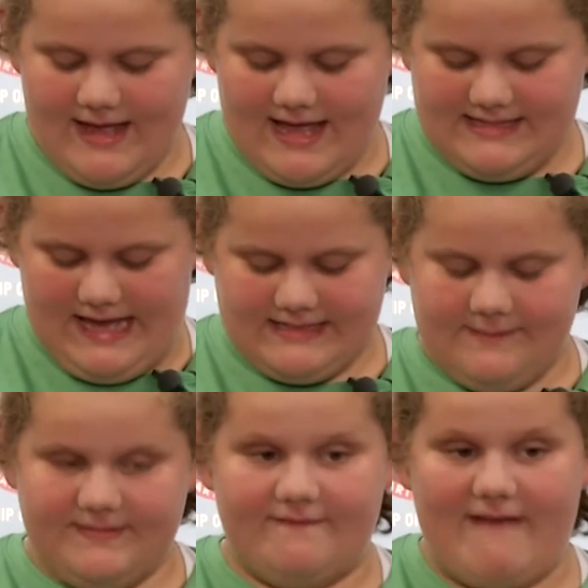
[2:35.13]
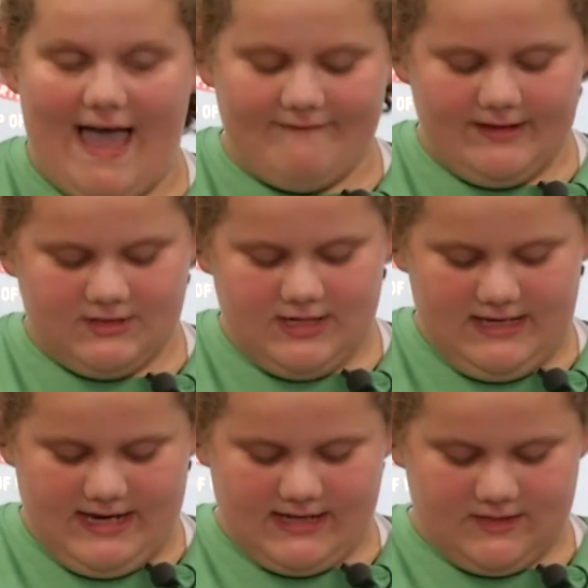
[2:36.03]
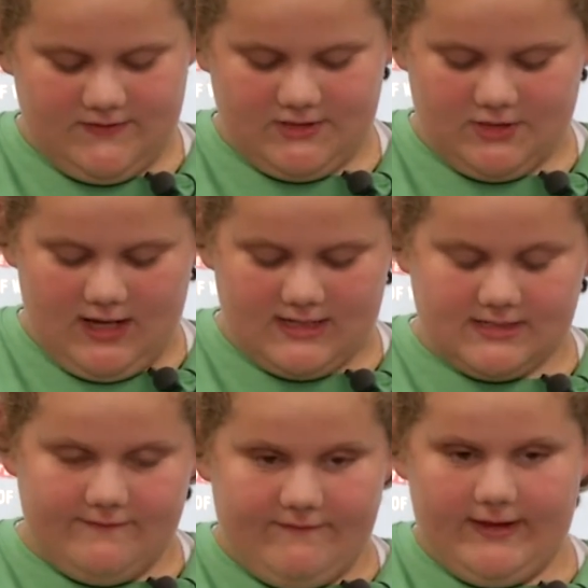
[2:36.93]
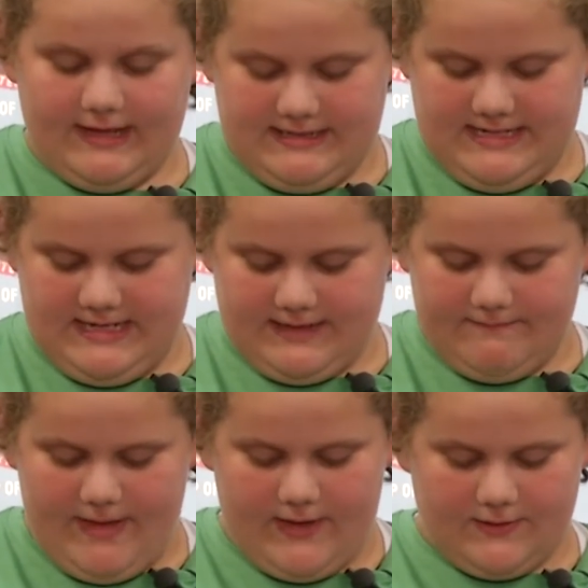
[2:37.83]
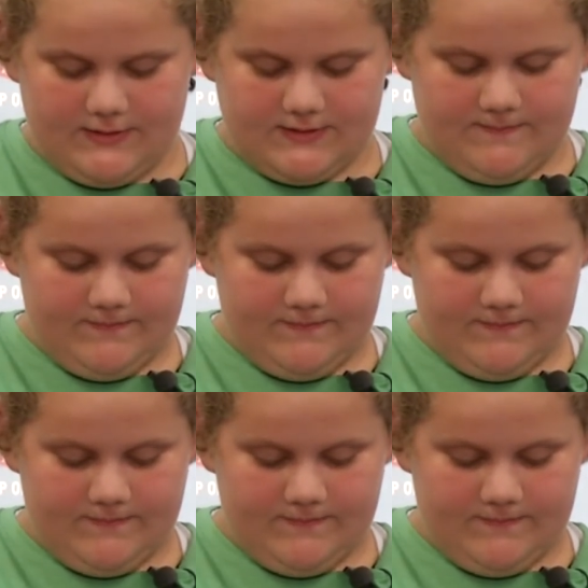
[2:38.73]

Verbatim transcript: It takes up to 500 years for straws to fully decompose.